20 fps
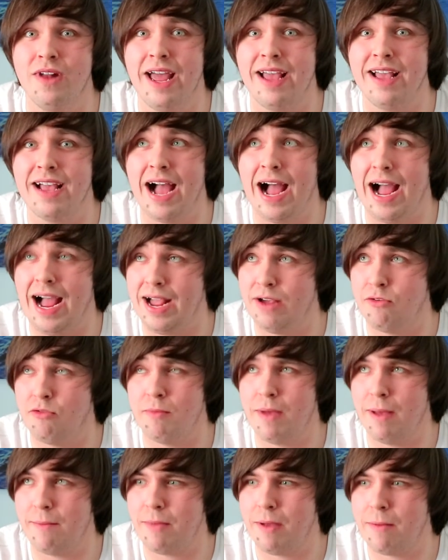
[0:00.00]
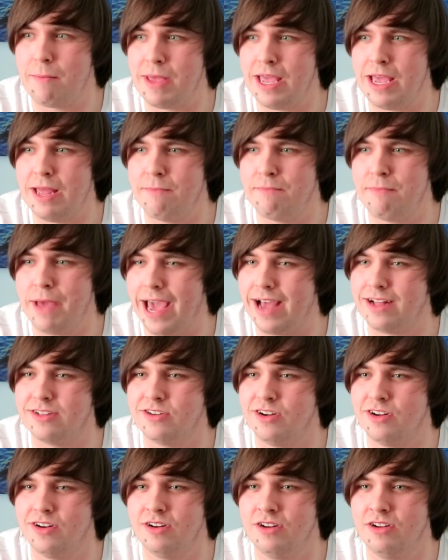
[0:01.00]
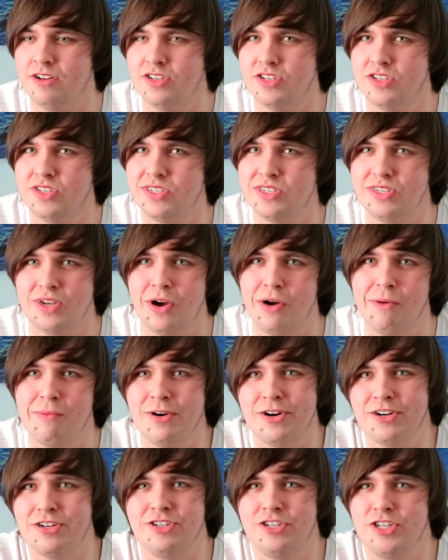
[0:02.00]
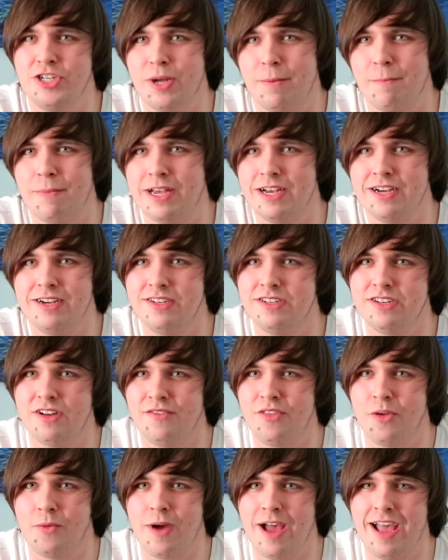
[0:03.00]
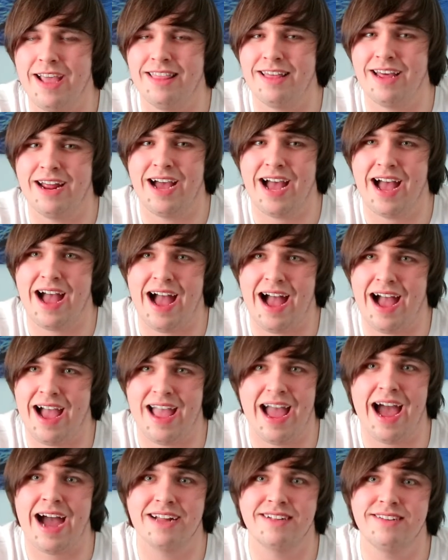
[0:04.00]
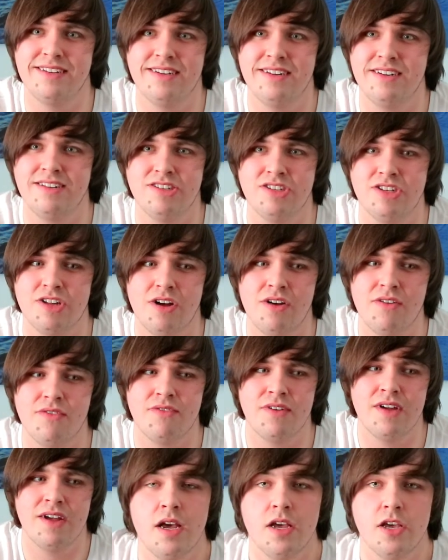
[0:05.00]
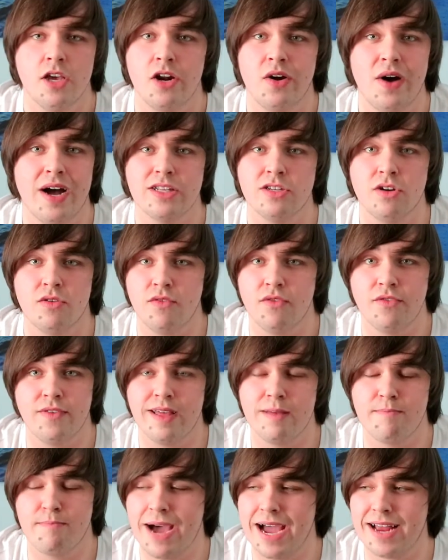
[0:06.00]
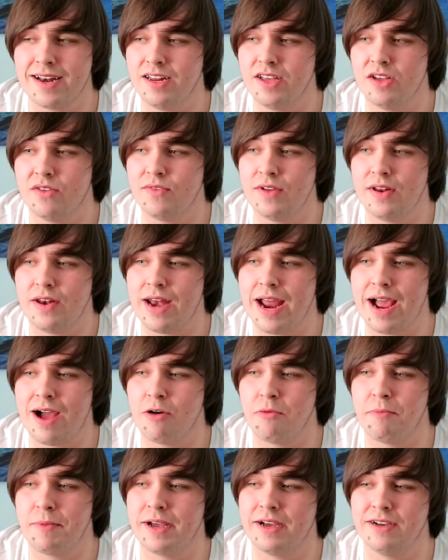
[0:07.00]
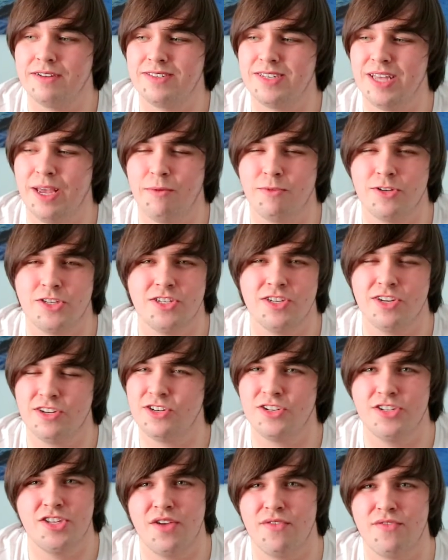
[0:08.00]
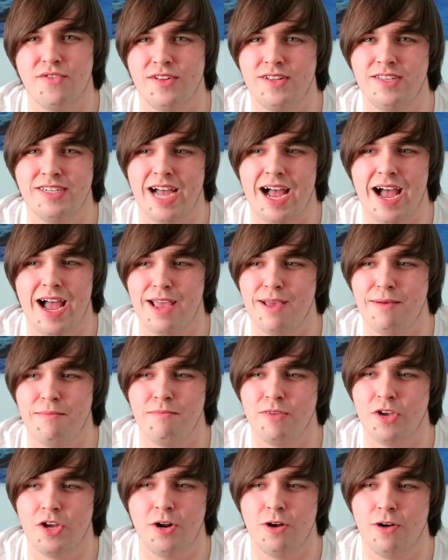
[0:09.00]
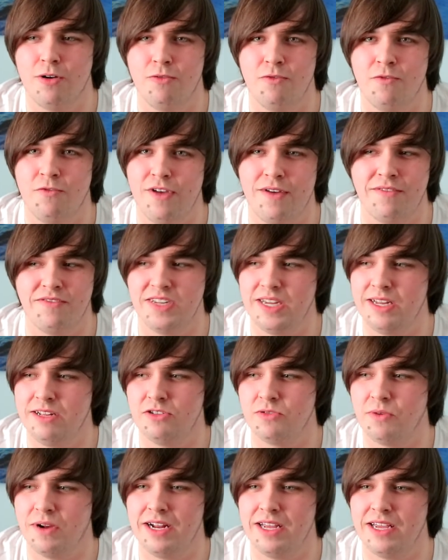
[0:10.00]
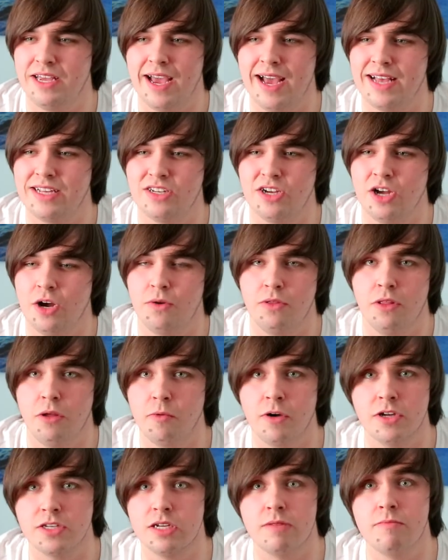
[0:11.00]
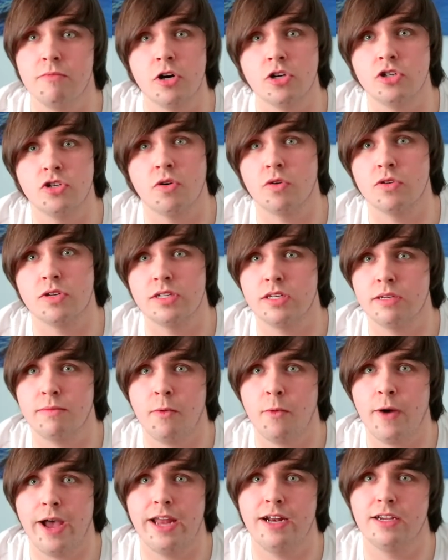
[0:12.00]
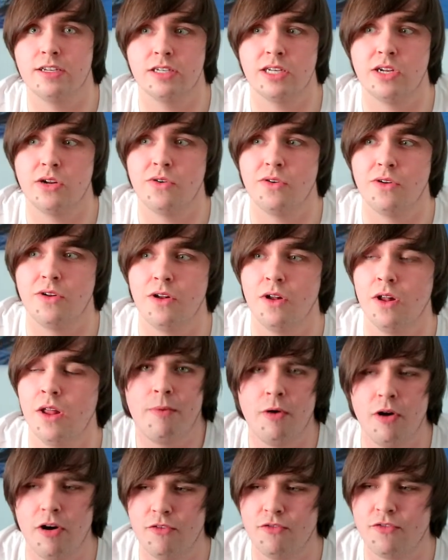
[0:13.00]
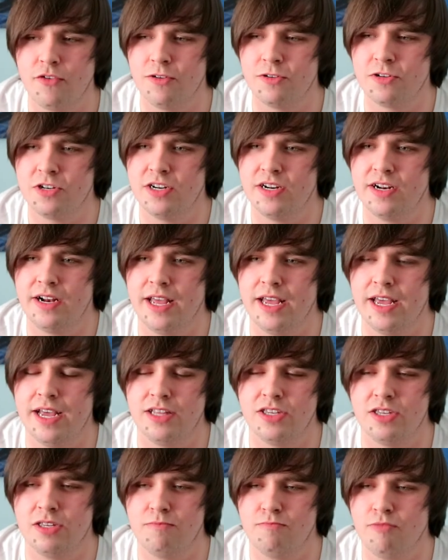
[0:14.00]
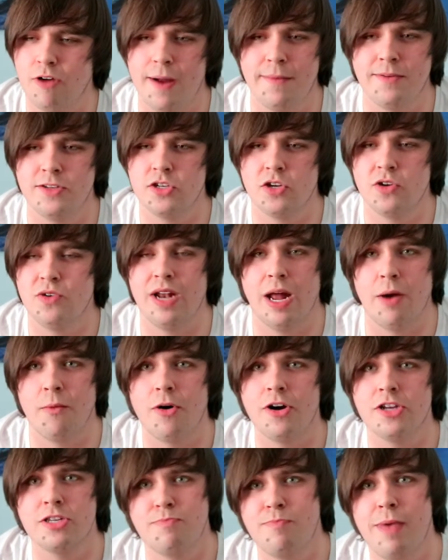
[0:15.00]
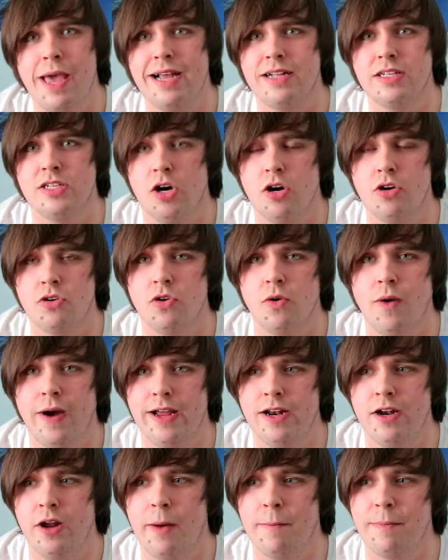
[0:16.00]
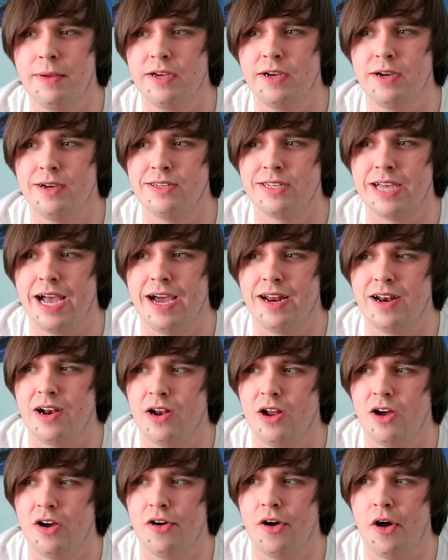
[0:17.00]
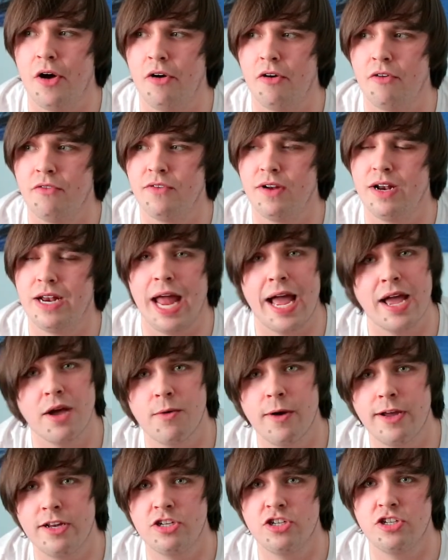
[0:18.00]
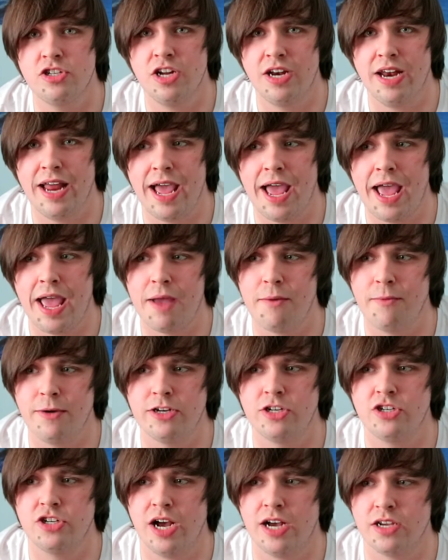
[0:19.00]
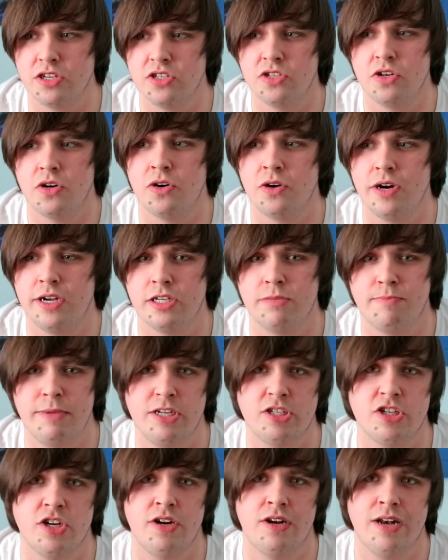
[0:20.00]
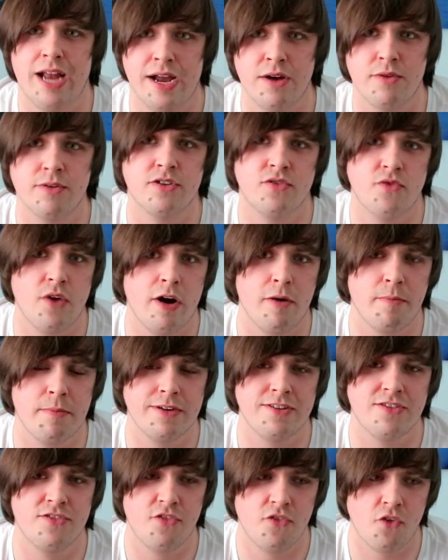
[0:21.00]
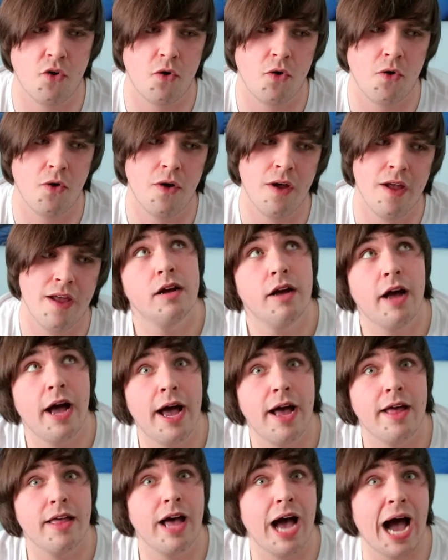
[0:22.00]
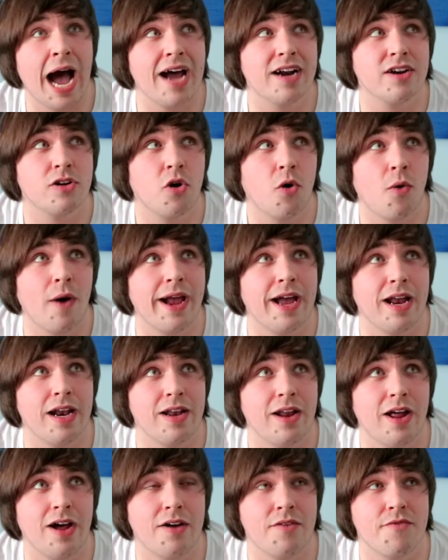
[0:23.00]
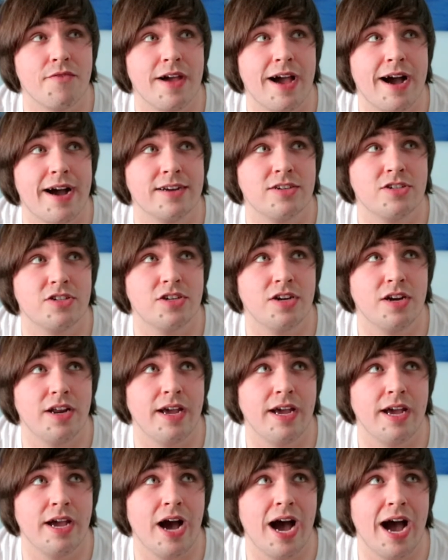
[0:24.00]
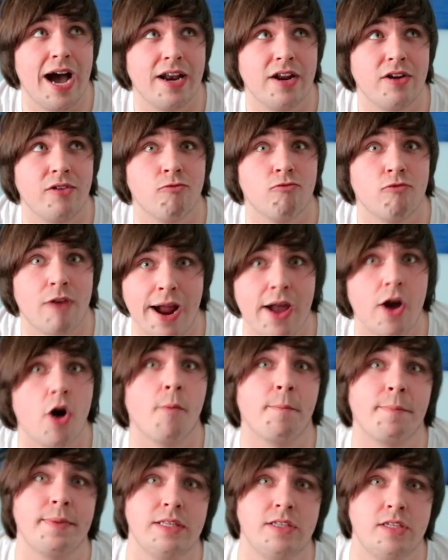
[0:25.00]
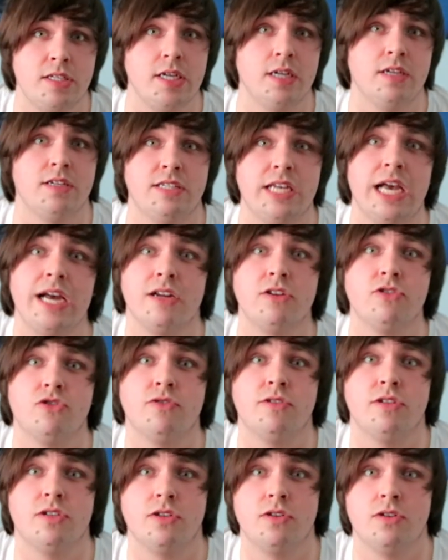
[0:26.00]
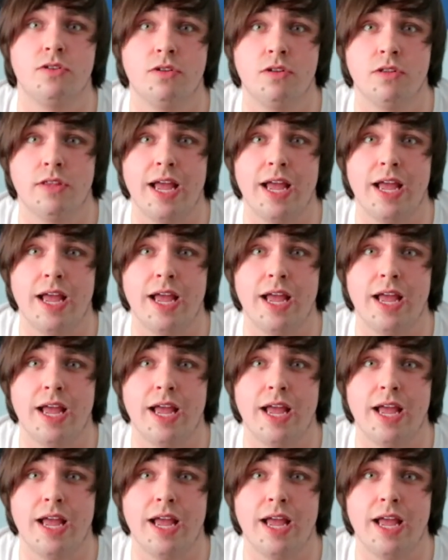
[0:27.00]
Like, I remember being picked on so much because of the way that I acted and stuff. You know, I don't think badly of it now because it was such a different time, you know, 15, 20 years ago, and there wasn't much autism awareness at all. But unfortunately, in primary school, I was picked on quite a lot because I had a lot of language delay, which I saw a speech and language therapist for. I had quite a lot of it, actually. I had it right up until secondary school.